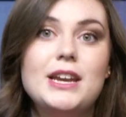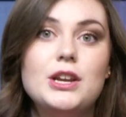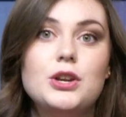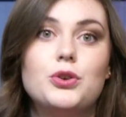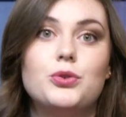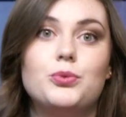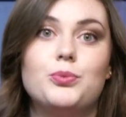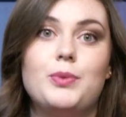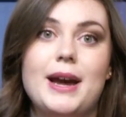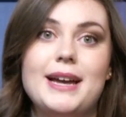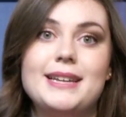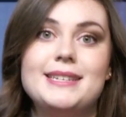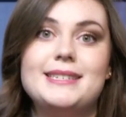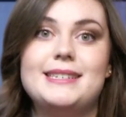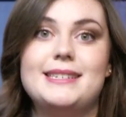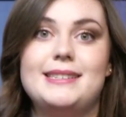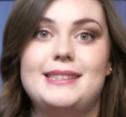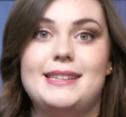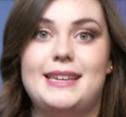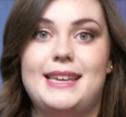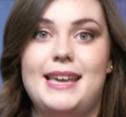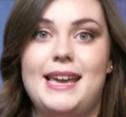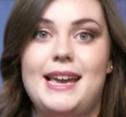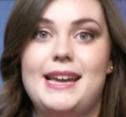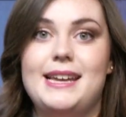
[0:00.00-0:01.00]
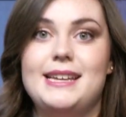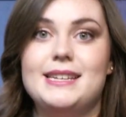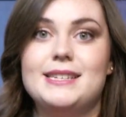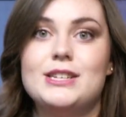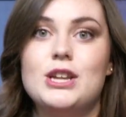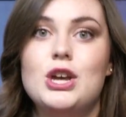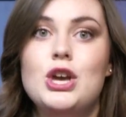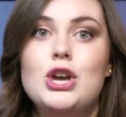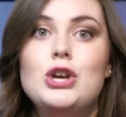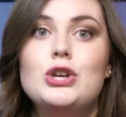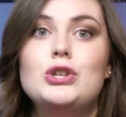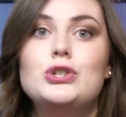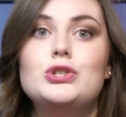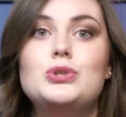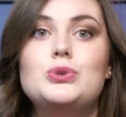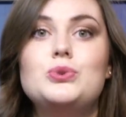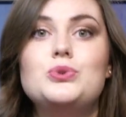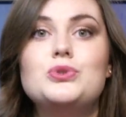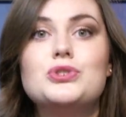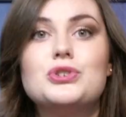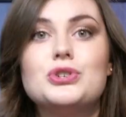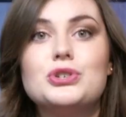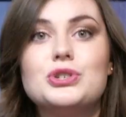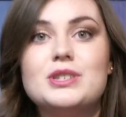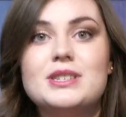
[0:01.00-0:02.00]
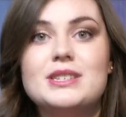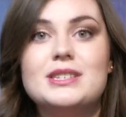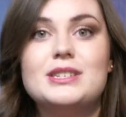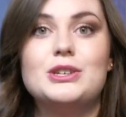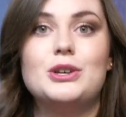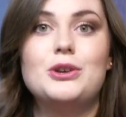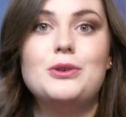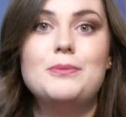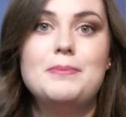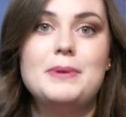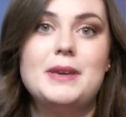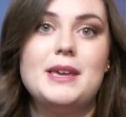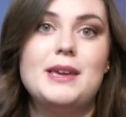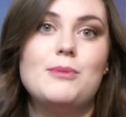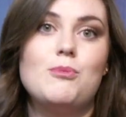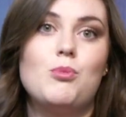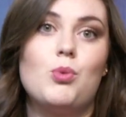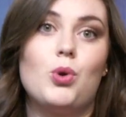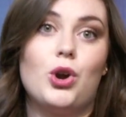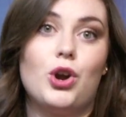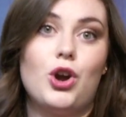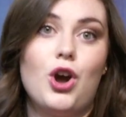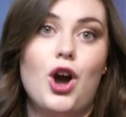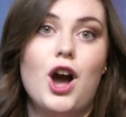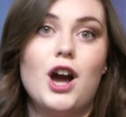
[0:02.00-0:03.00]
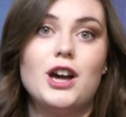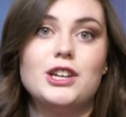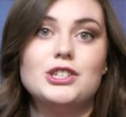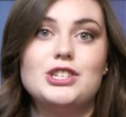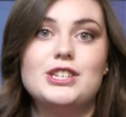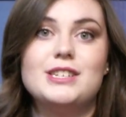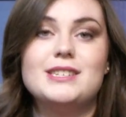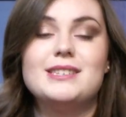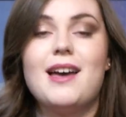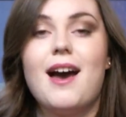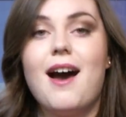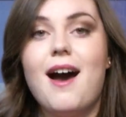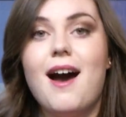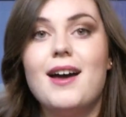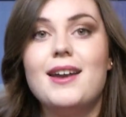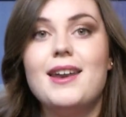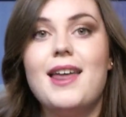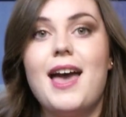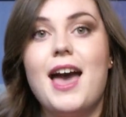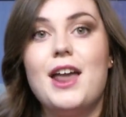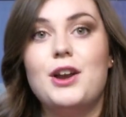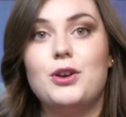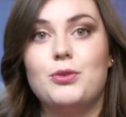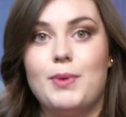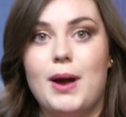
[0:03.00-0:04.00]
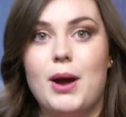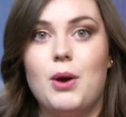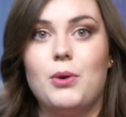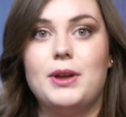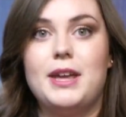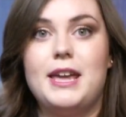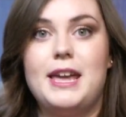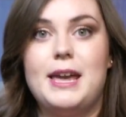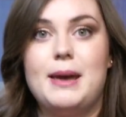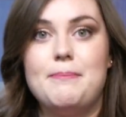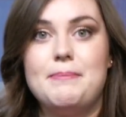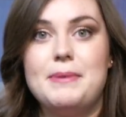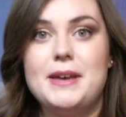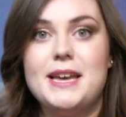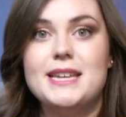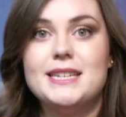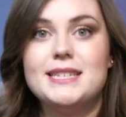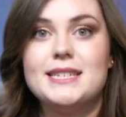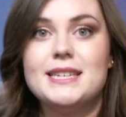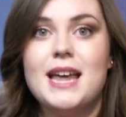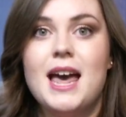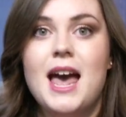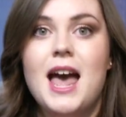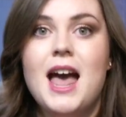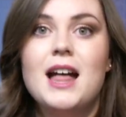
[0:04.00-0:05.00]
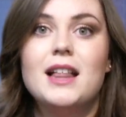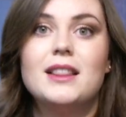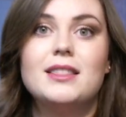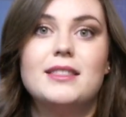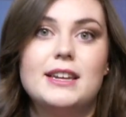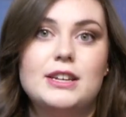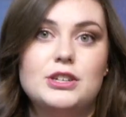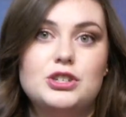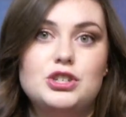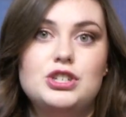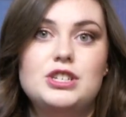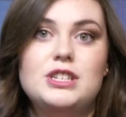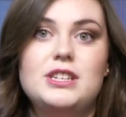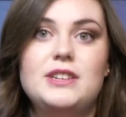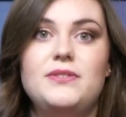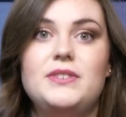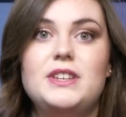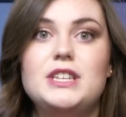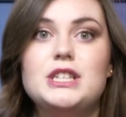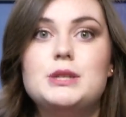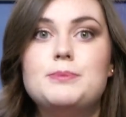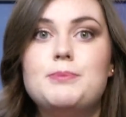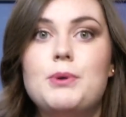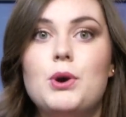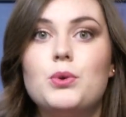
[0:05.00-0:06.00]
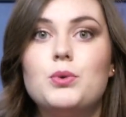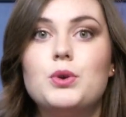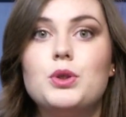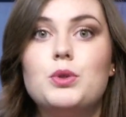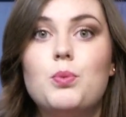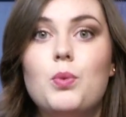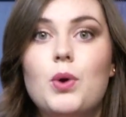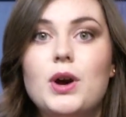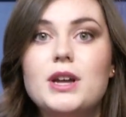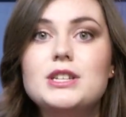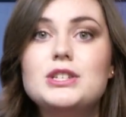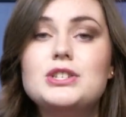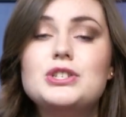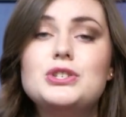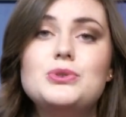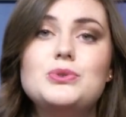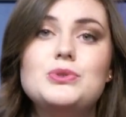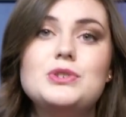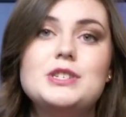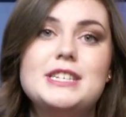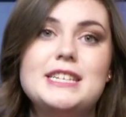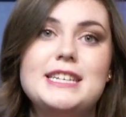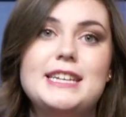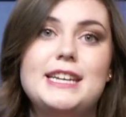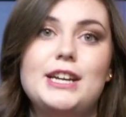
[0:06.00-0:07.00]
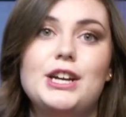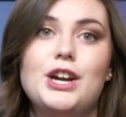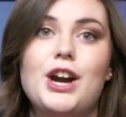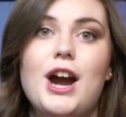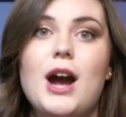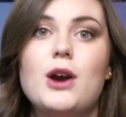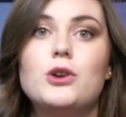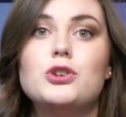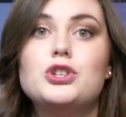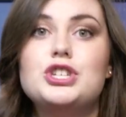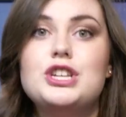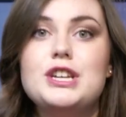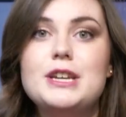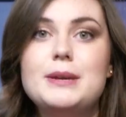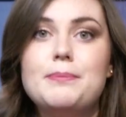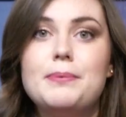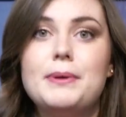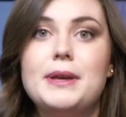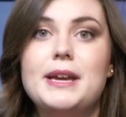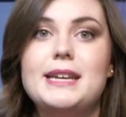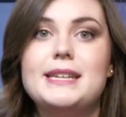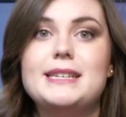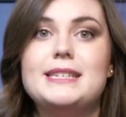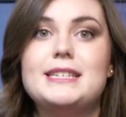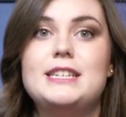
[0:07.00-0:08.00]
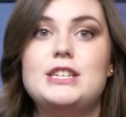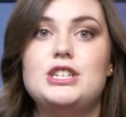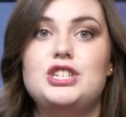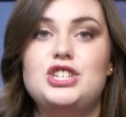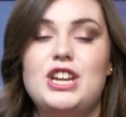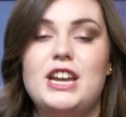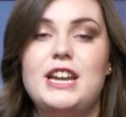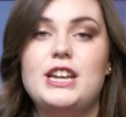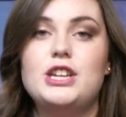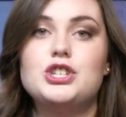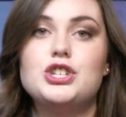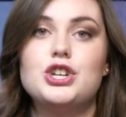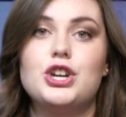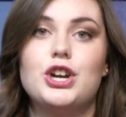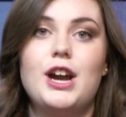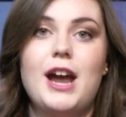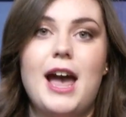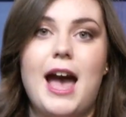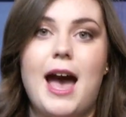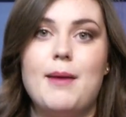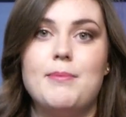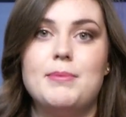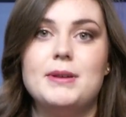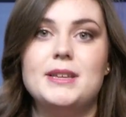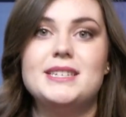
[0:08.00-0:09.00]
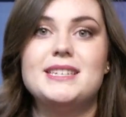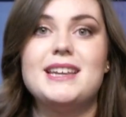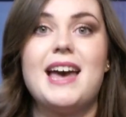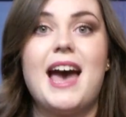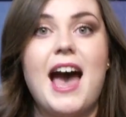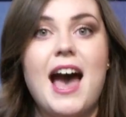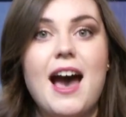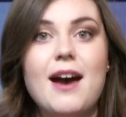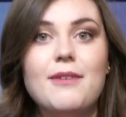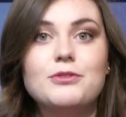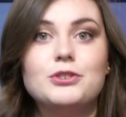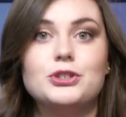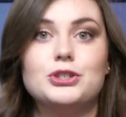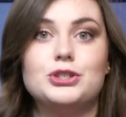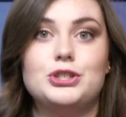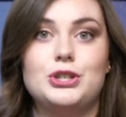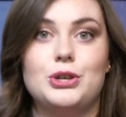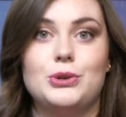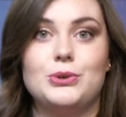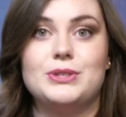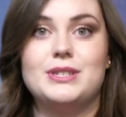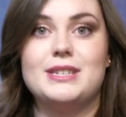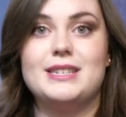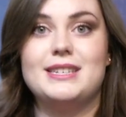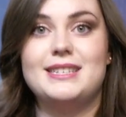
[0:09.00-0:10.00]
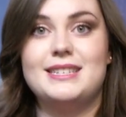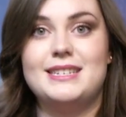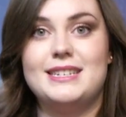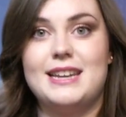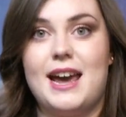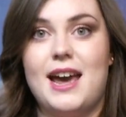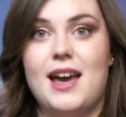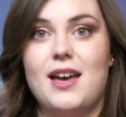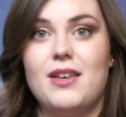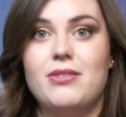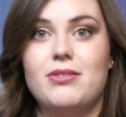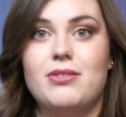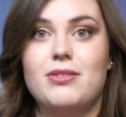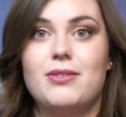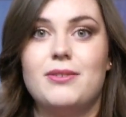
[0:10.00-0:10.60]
an arrest in the case, students are still being more cautious on and around campus. Lantern TV spoke with one student to hear how she plans to change her habits after Tokes' death.